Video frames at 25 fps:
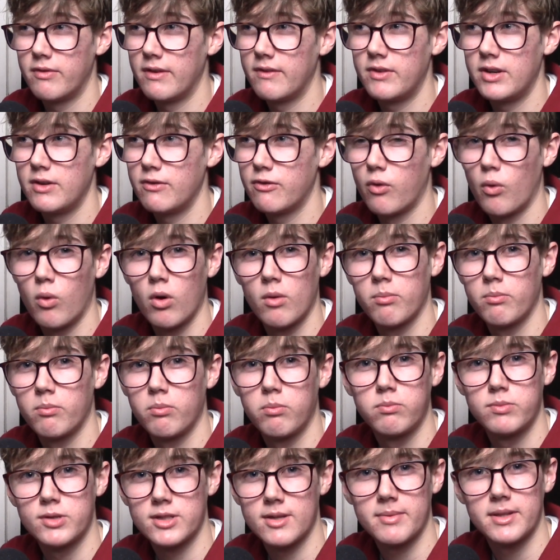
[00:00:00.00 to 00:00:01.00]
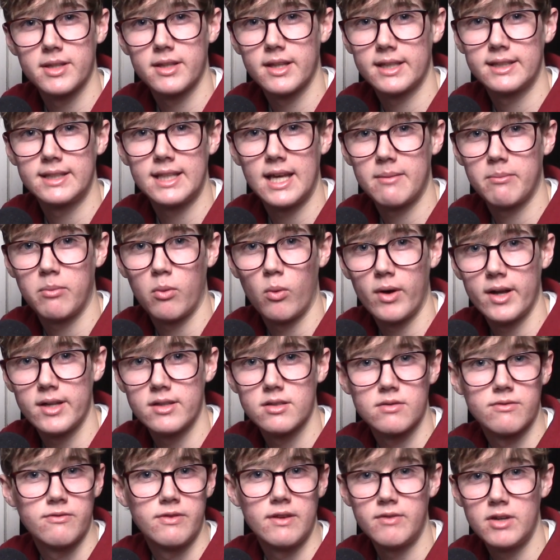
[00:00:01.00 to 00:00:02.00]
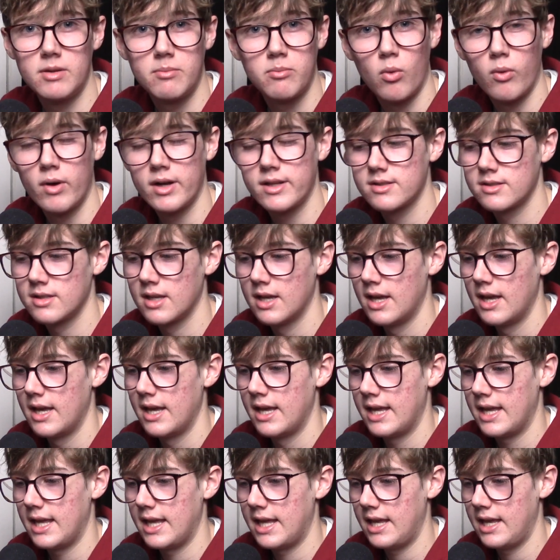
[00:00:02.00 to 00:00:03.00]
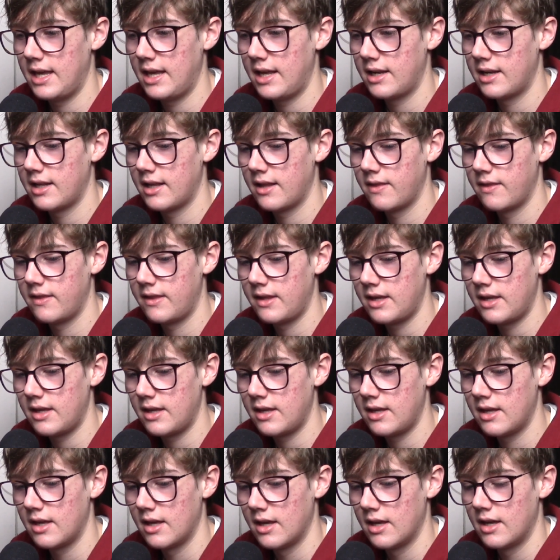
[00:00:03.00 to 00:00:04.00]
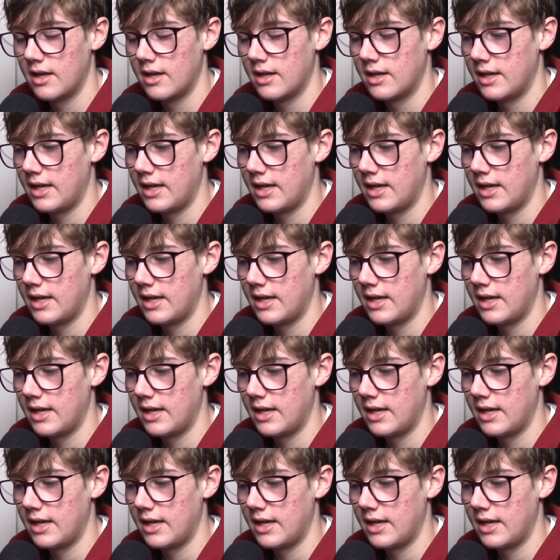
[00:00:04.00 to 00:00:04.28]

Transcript: 54, something like that points, 50 points in the